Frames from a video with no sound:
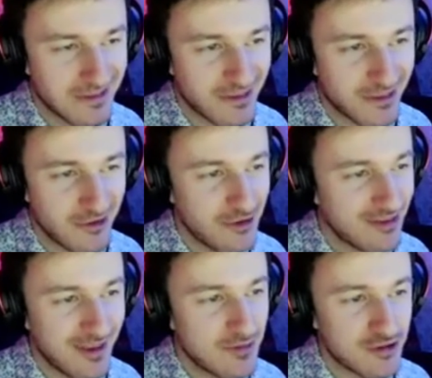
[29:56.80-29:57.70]
Don't you
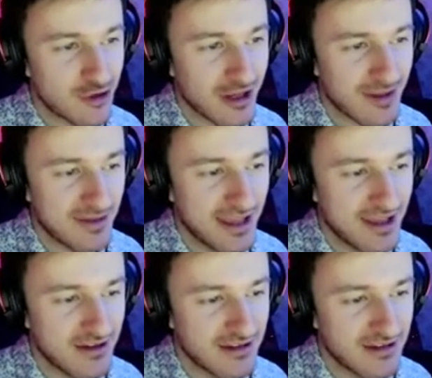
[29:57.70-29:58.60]
sip your drink at me.
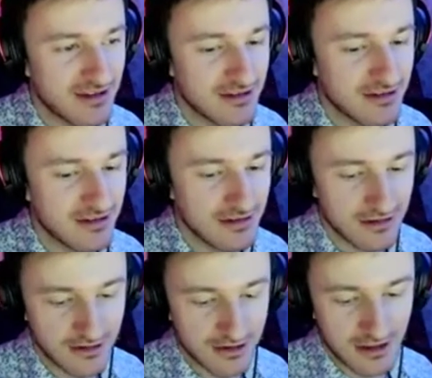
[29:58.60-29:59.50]

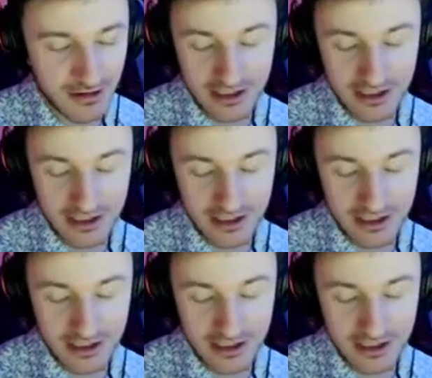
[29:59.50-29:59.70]
You know what?